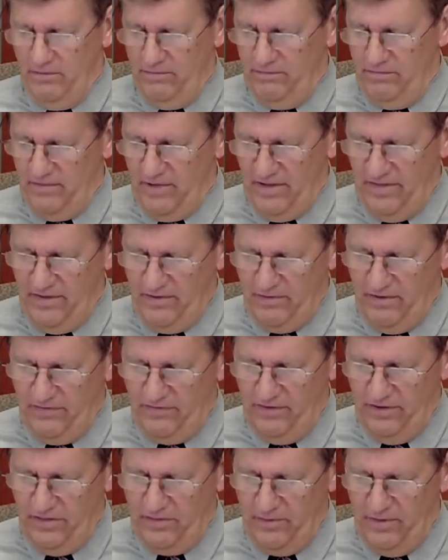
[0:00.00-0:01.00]
think
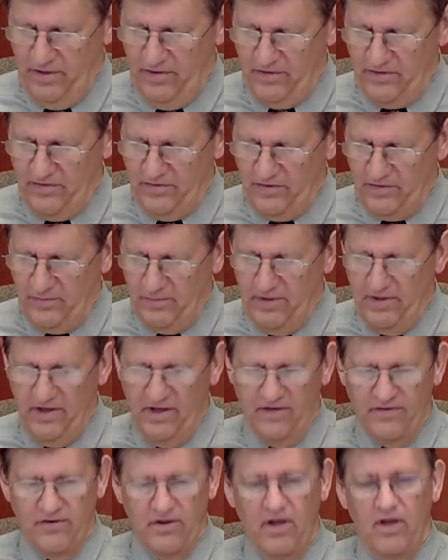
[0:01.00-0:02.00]
roughly 3 years of
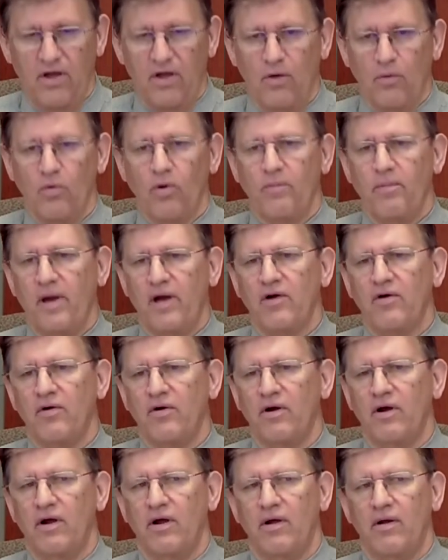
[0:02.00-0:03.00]
experience, we're better
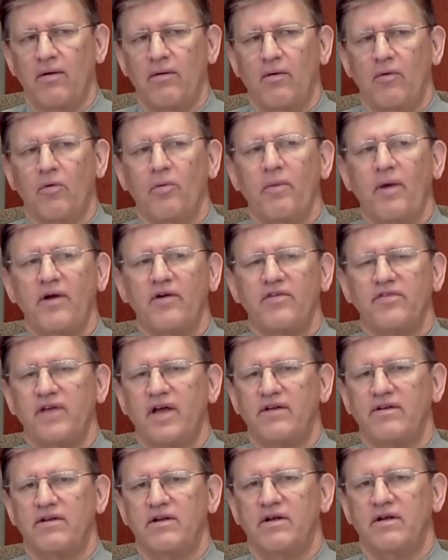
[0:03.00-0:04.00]

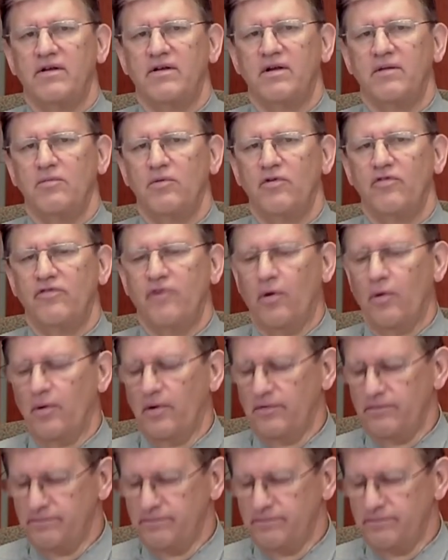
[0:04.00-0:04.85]
set to move forward.